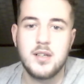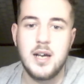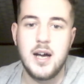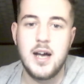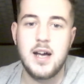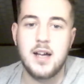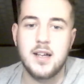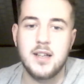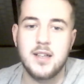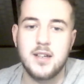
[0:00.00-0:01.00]

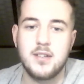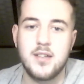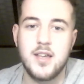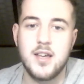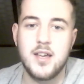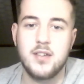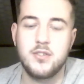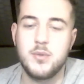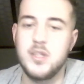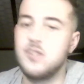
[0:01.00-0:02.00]
And then here.
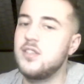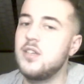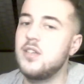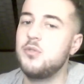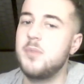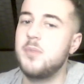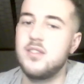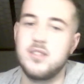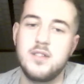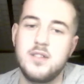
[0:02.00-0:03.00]
So when you see loose
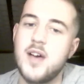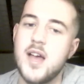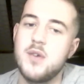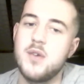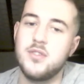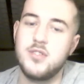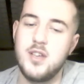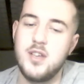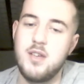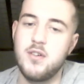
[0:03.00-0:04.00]
pieces on a file, you
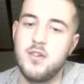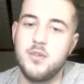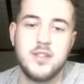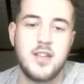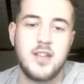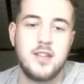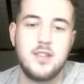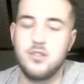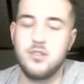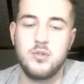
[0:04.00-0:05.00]
see what
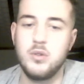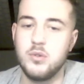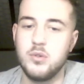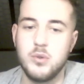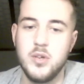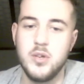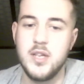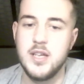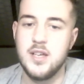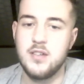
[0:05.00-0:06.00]
tactics you can do.
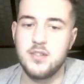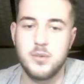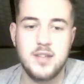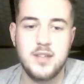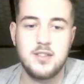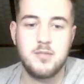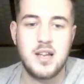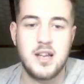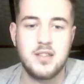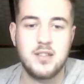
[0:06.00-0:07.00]
So white has
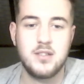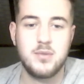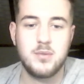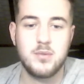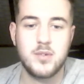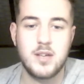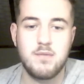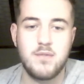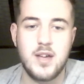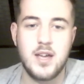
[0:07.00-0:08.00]
blundered with rook
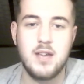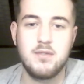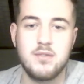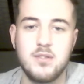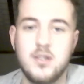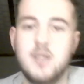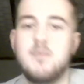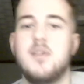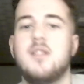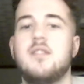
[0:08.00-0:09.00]
f5. So then
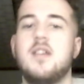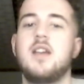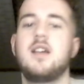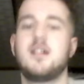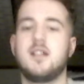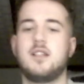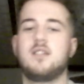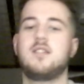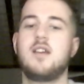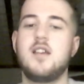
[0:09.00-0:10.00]
we take,
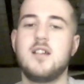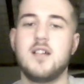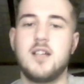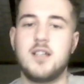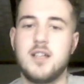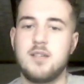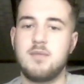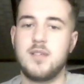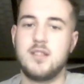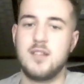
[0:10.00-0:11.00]
and then
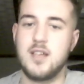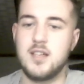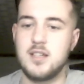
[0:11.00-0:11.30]
we take.